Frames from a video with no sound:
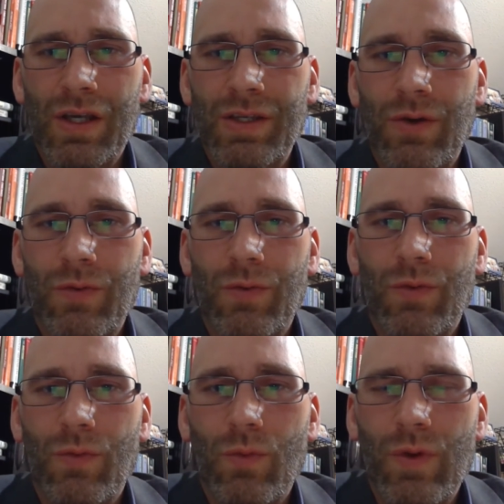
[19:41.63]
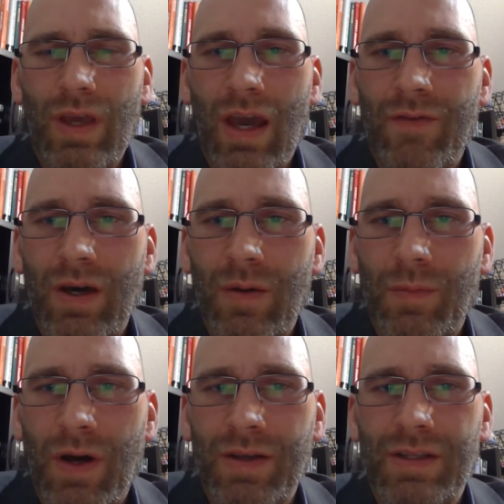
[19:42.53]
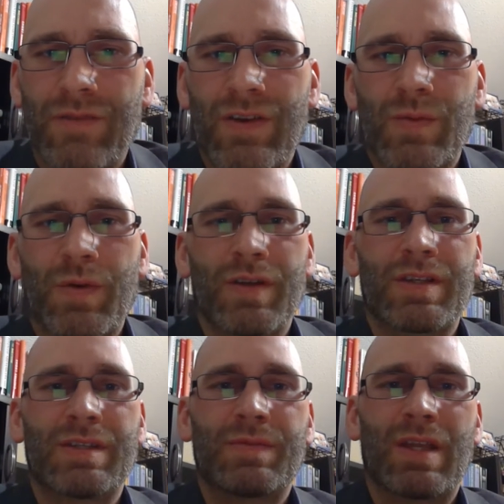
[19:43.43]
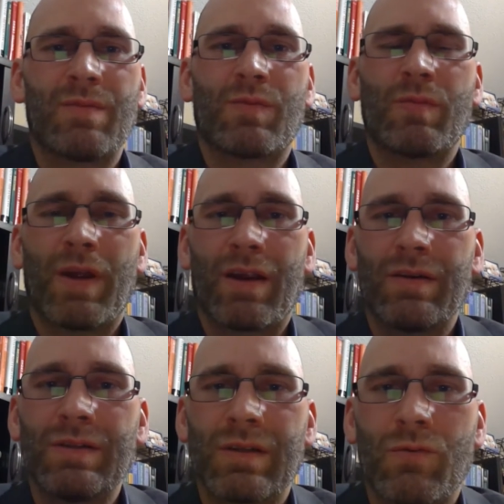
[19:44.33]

So we have a investment policy statement prepared.